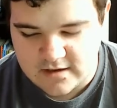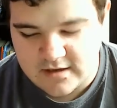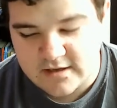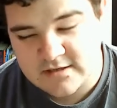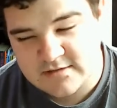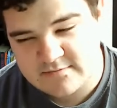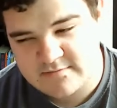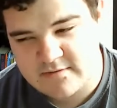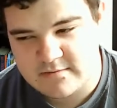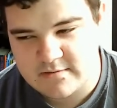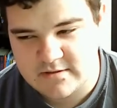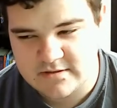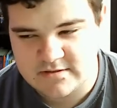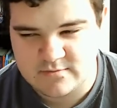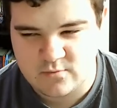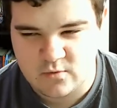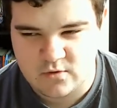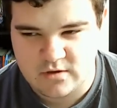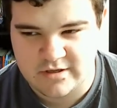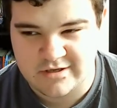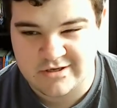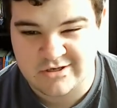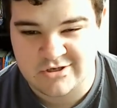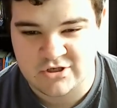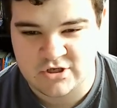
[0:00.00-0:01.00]
guess maybe it's more
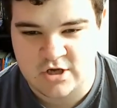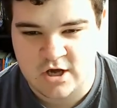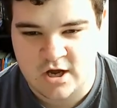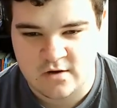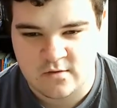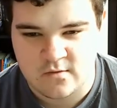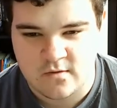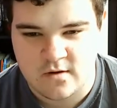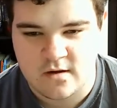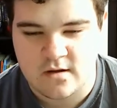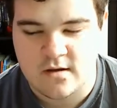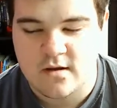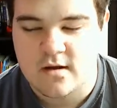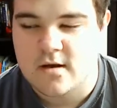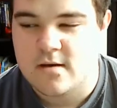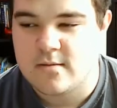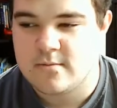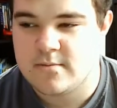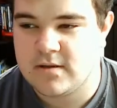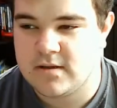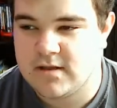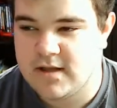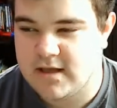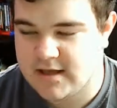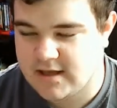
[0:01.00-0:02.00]
like genre.
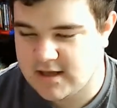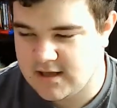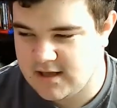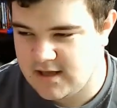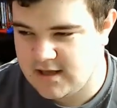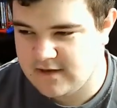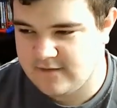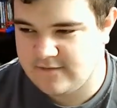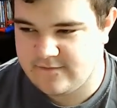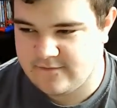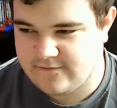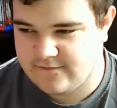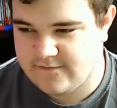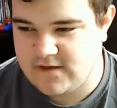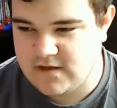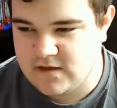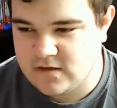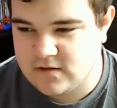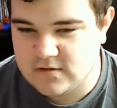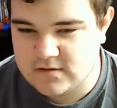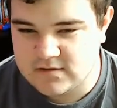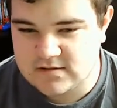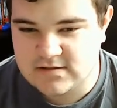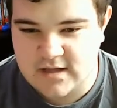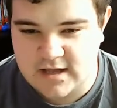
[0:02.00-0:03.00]
But, like, it
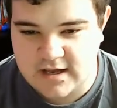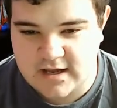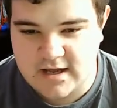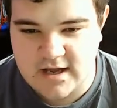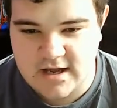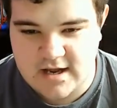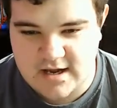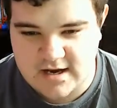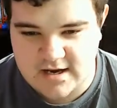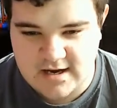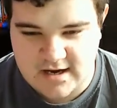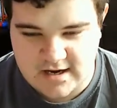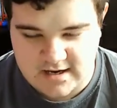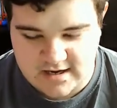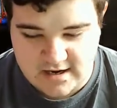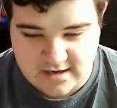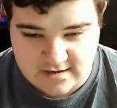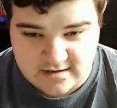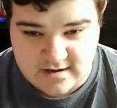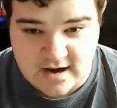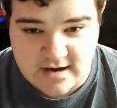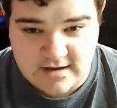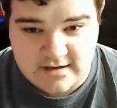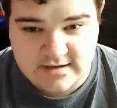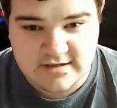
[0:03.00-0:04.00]
feels like a
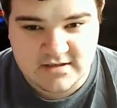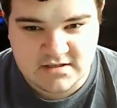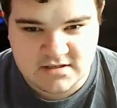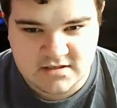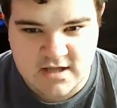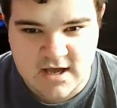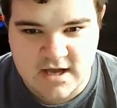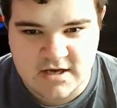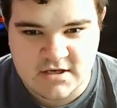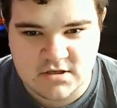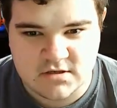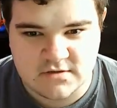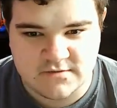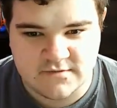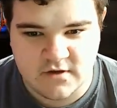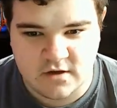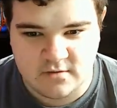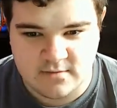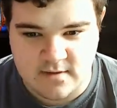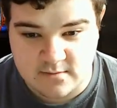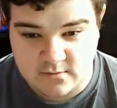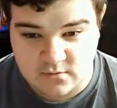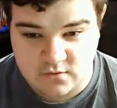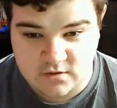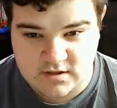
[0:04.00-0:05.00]
90s slasher film.
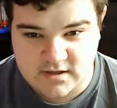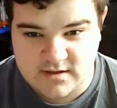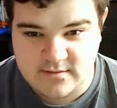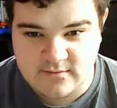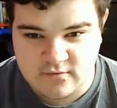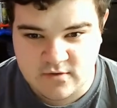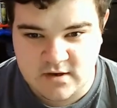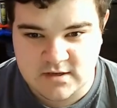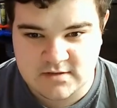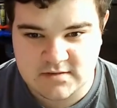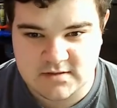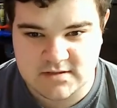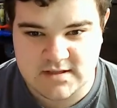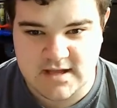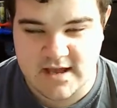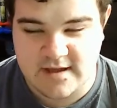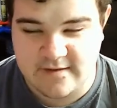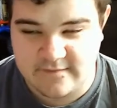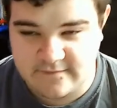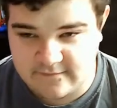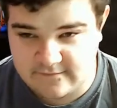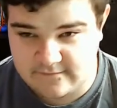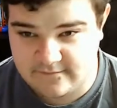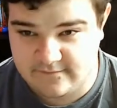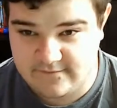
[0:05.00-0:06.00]
I'm really impressed with that.
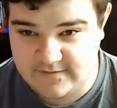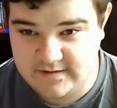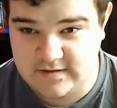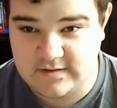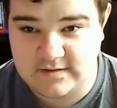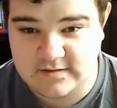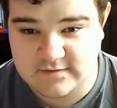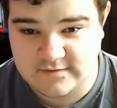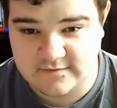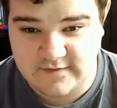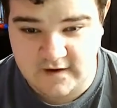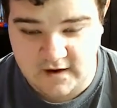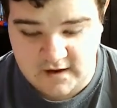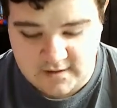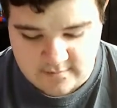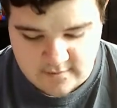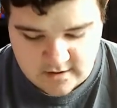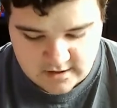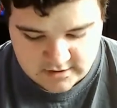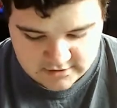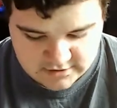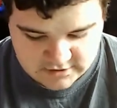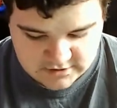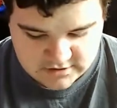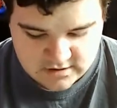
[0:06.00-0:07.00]
It feels very
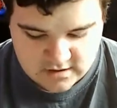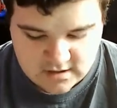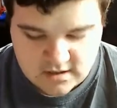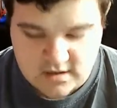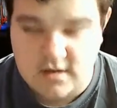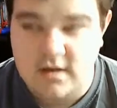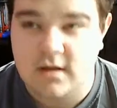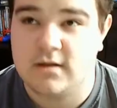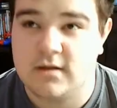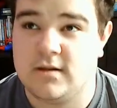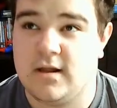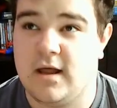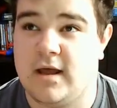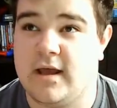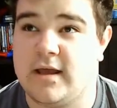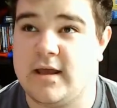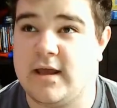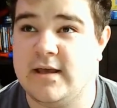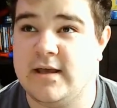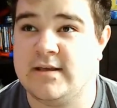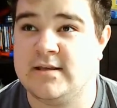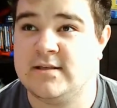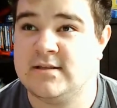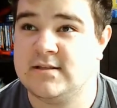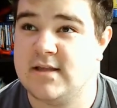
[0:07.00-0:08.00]
much like
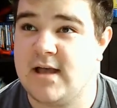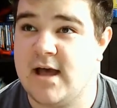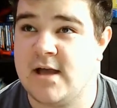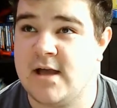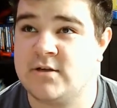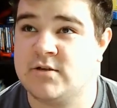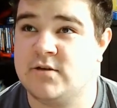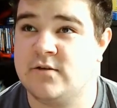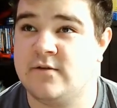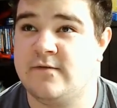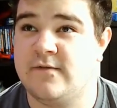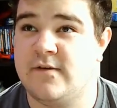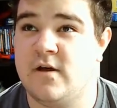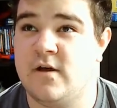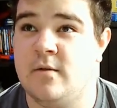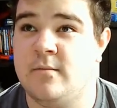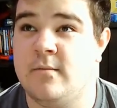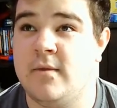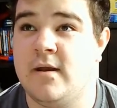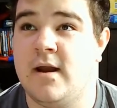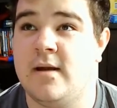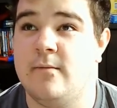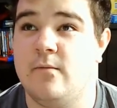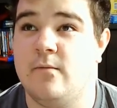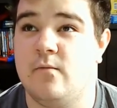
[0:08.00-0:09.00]
a slasher film.
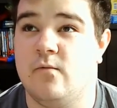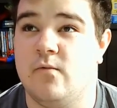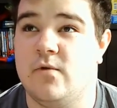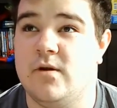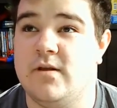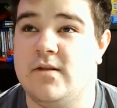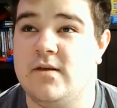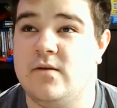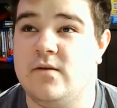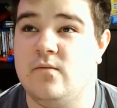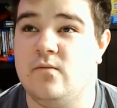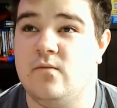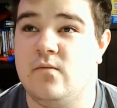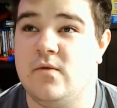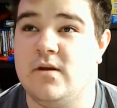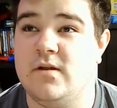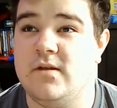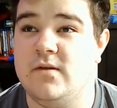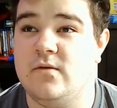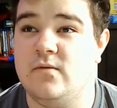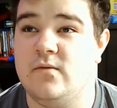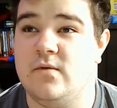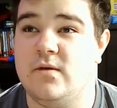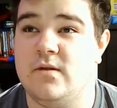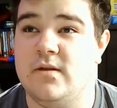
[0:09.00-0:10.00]
And I'm really,
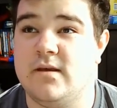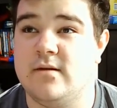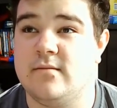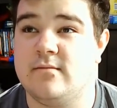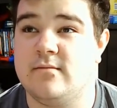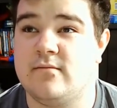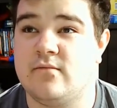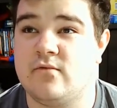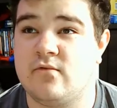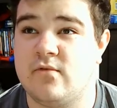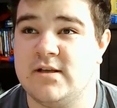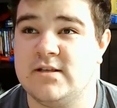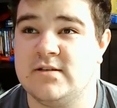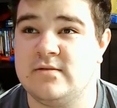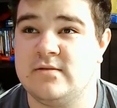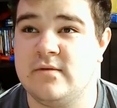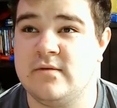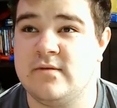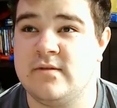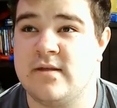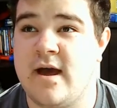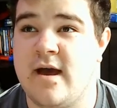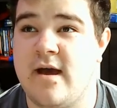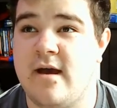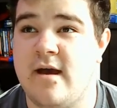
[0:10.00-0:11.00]
really, really impressed with
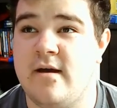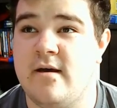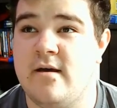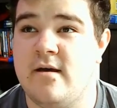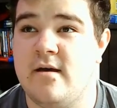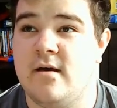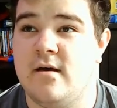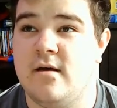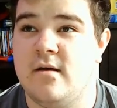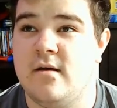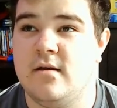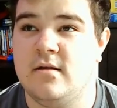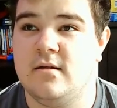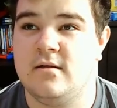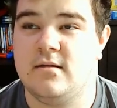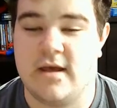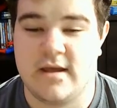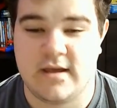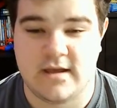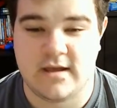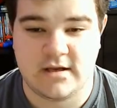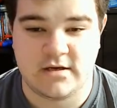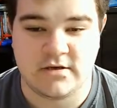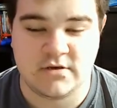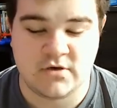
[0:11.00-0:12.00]
that,
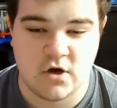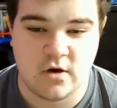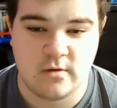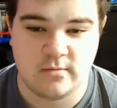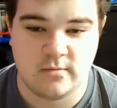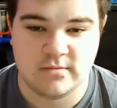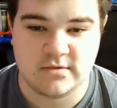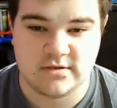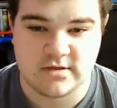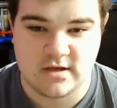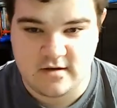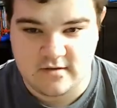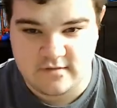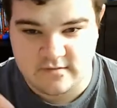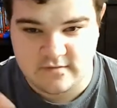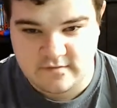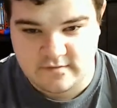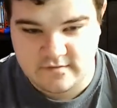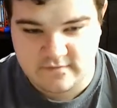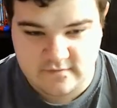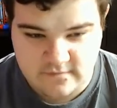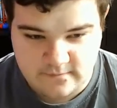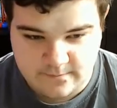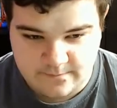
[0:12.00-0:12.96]
like, in terms of